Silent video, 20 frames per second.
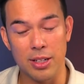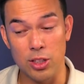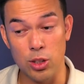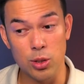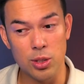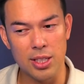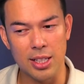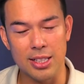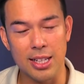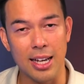It
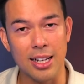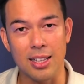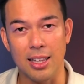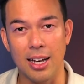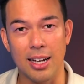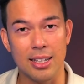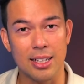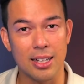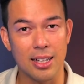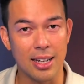used to take
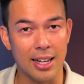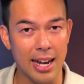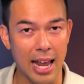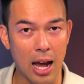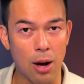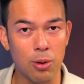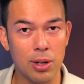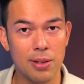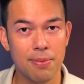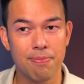like an
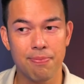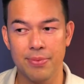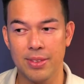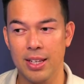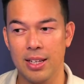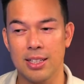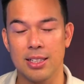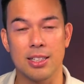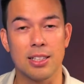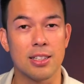hour,
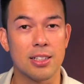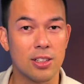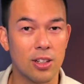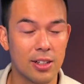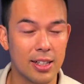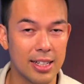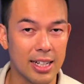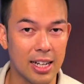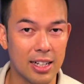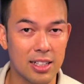
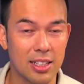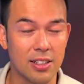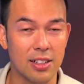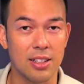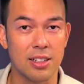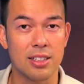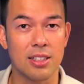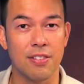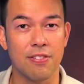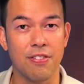gone down
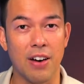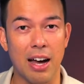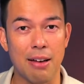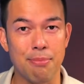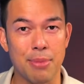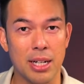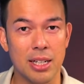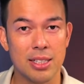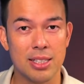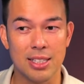to, to five
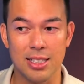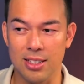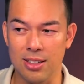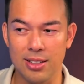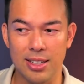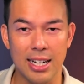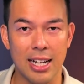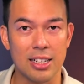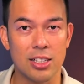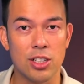minutes,
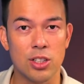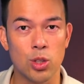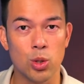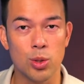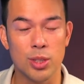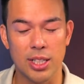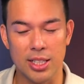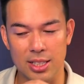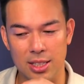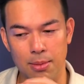gone down to two
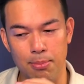seconds.